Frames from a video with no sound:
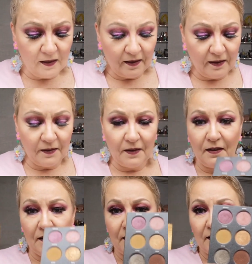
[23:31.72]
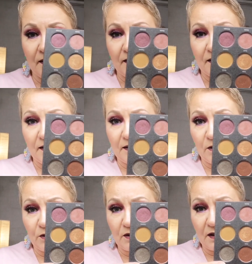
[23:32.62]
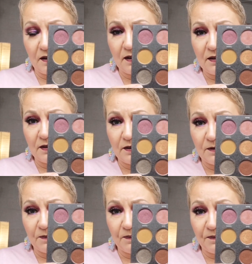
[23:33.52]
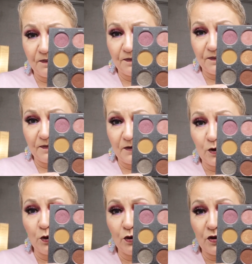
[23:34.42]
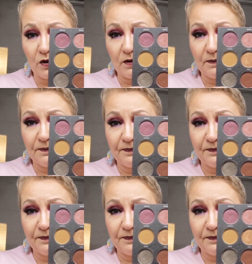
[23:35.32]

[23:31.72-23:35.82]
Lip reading: And it looks like this. Neutral.